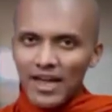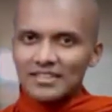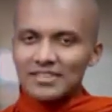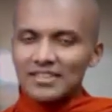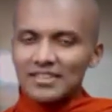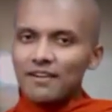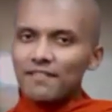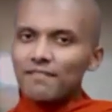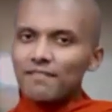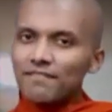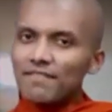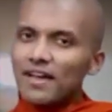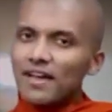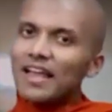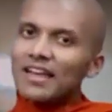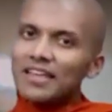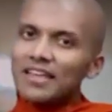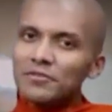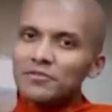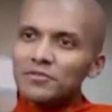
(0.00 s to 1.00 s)
add a
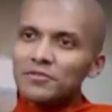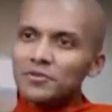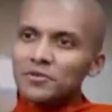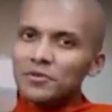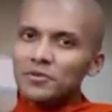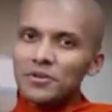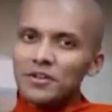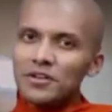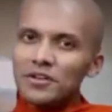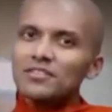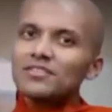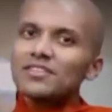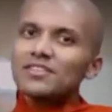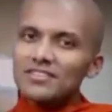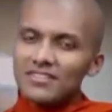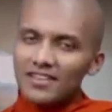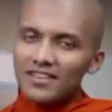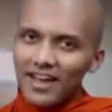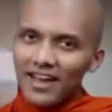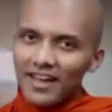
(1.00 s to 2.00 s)
value to
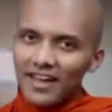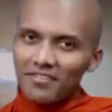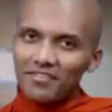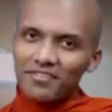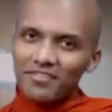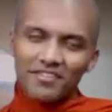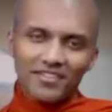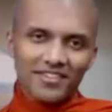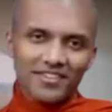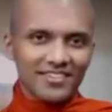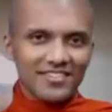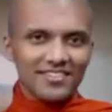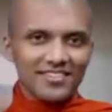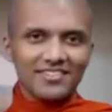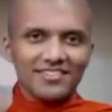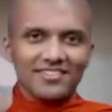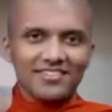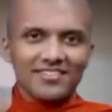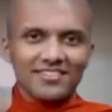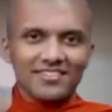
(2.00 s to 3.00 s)
this life,
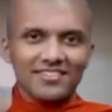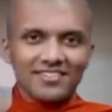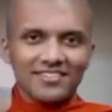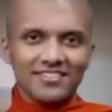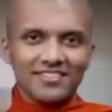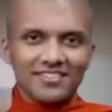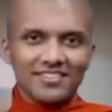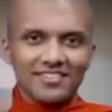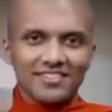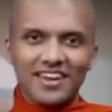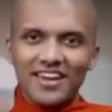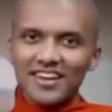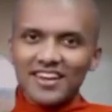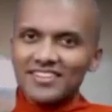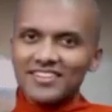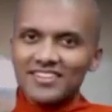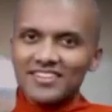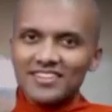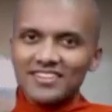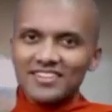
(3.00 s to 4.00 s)

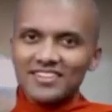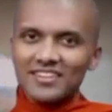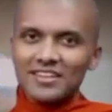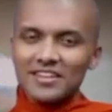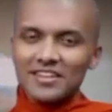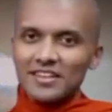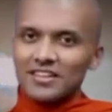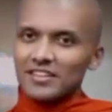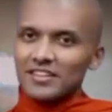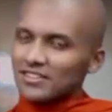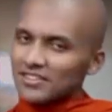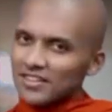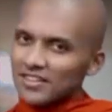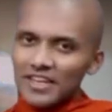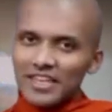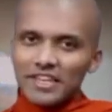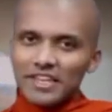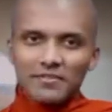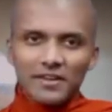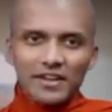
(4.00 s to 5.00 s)
right?
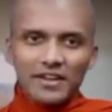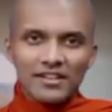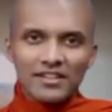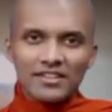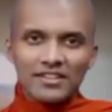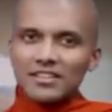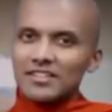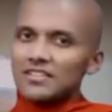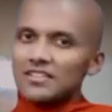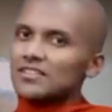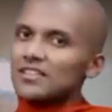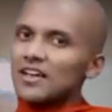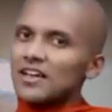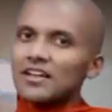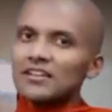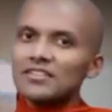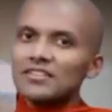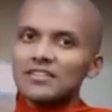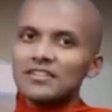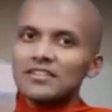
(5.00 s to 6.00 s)
Study well,
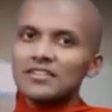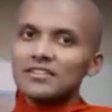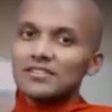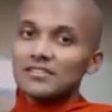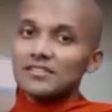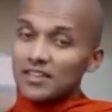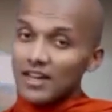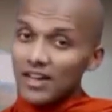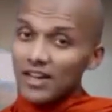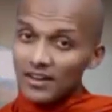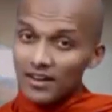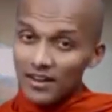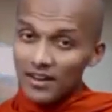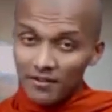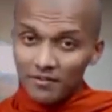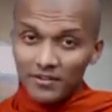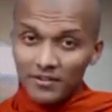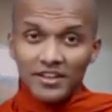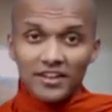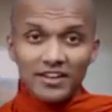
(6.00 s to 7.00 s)
start
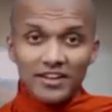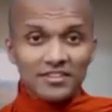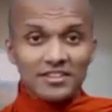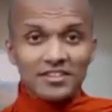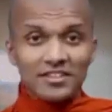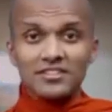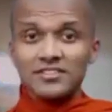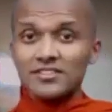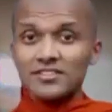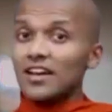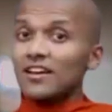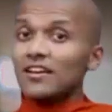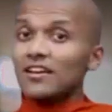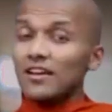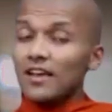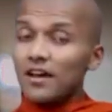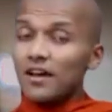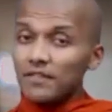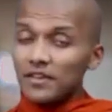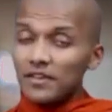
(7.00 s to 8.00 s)
loving others, start
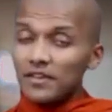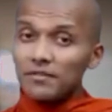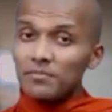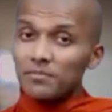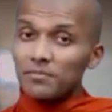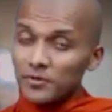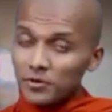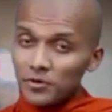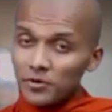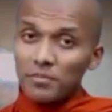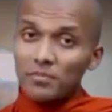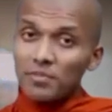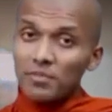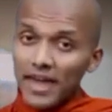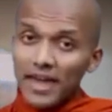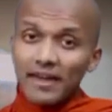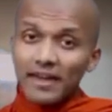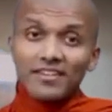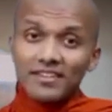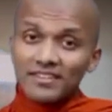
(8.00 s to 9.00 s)
loving your
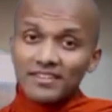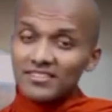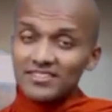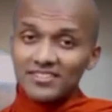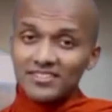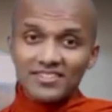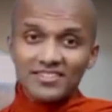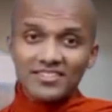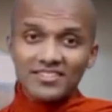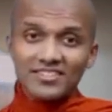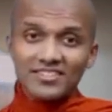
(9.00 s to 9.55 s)
parents.